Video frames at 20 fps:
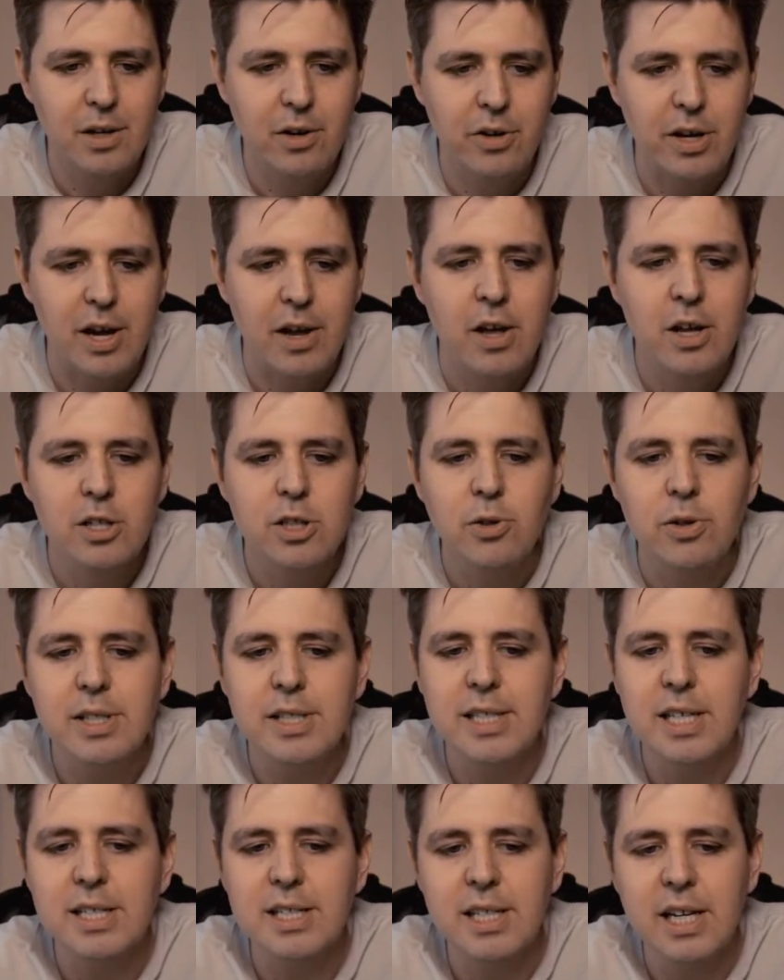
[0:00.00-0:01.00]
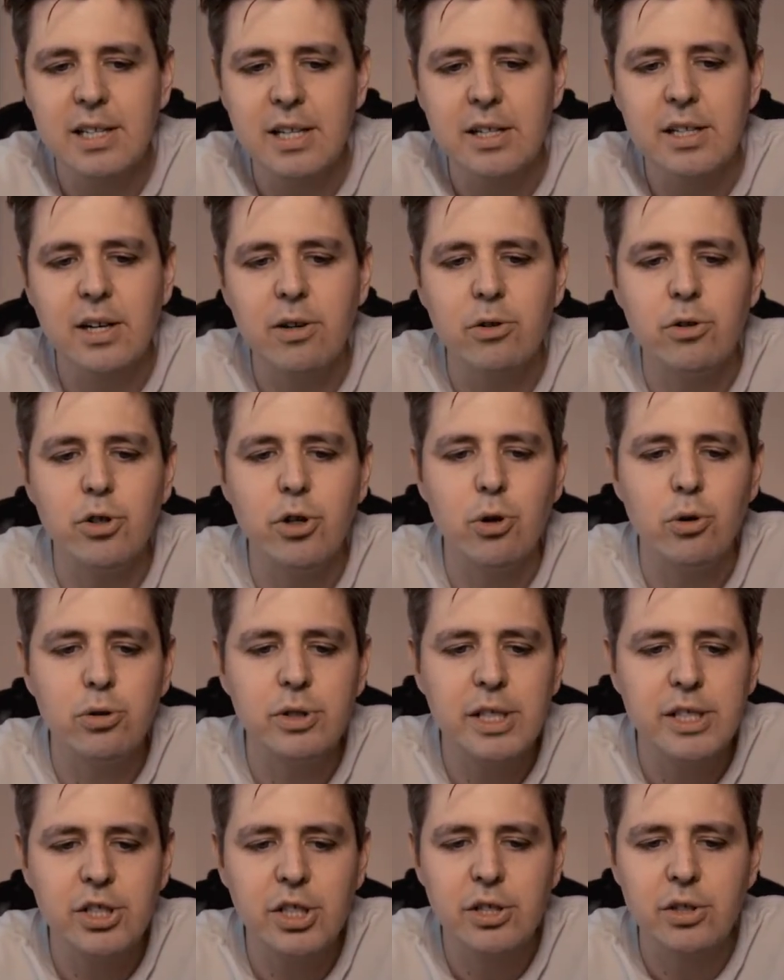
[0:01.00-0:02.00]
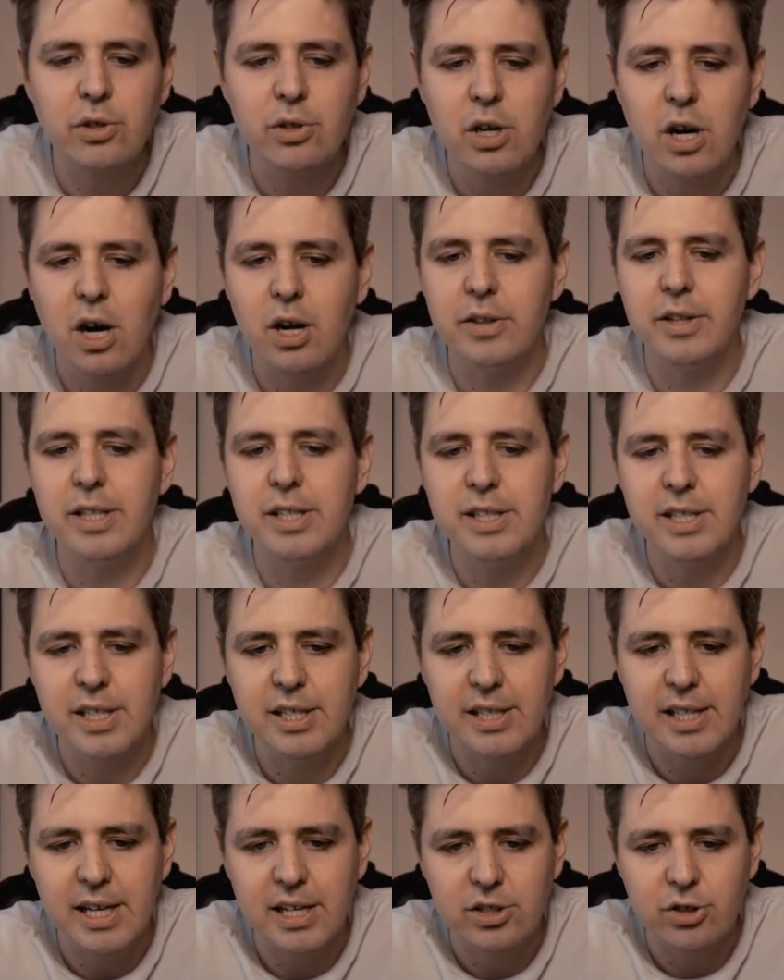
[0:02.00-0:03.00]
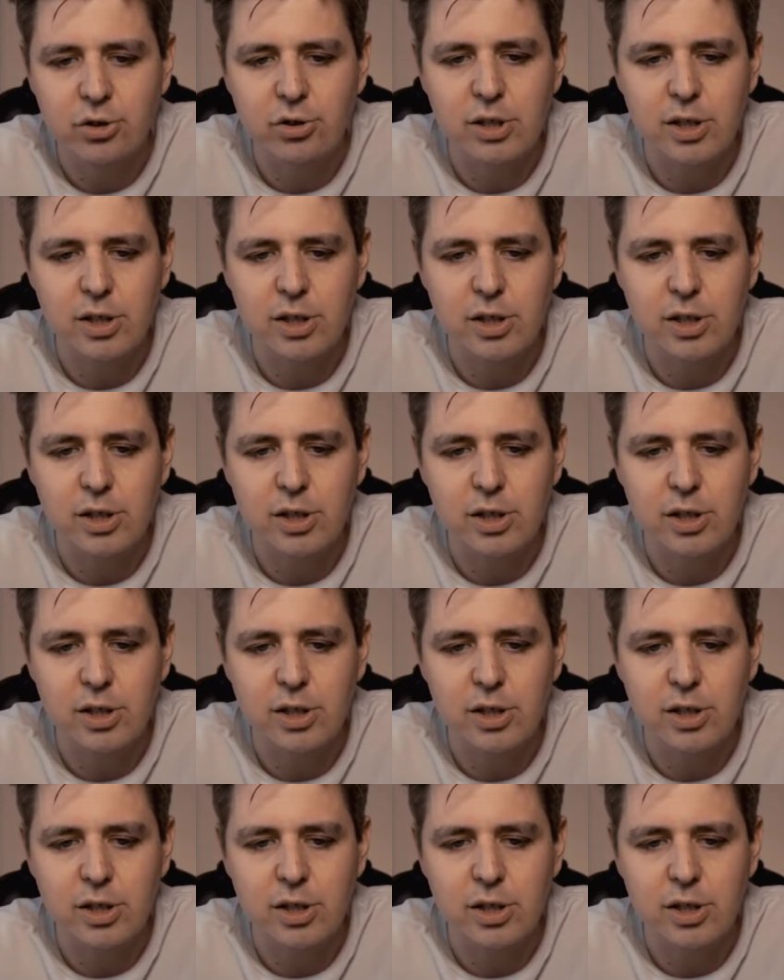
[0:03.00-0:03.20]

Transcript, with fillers: Okay, so it says that there are no digital contents attached